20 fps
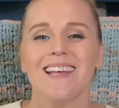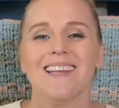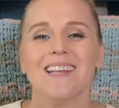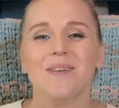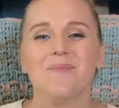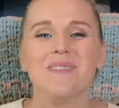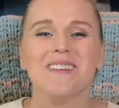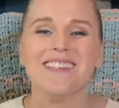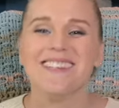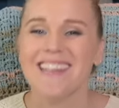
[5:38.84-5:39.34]

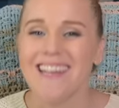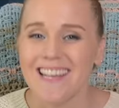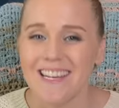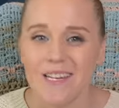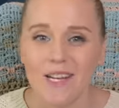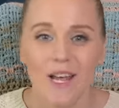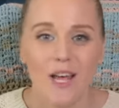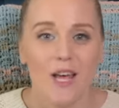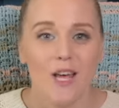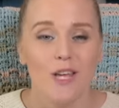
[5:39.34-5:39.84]
Number
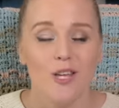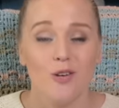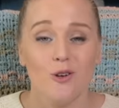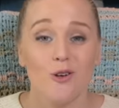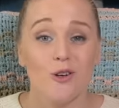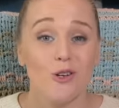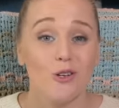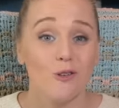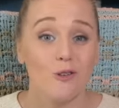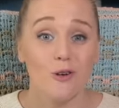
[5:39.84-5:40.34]
10, you
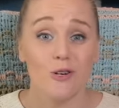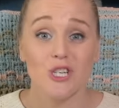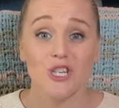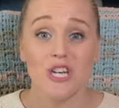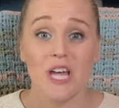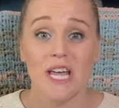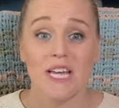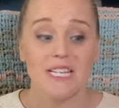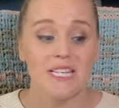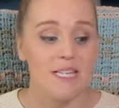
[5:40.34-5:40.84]
could
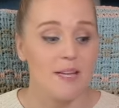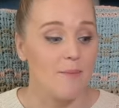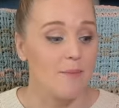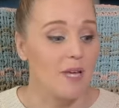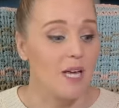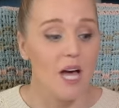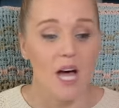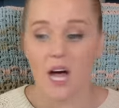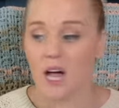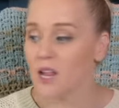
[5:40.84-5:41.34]
crochet some
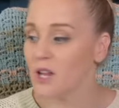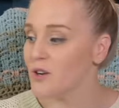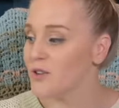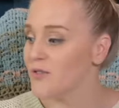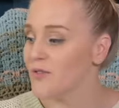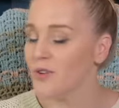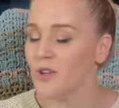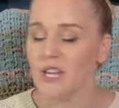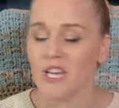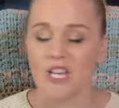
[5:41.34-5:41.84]

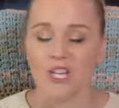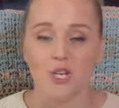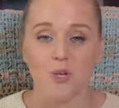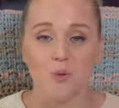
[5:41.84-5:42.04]
colorful and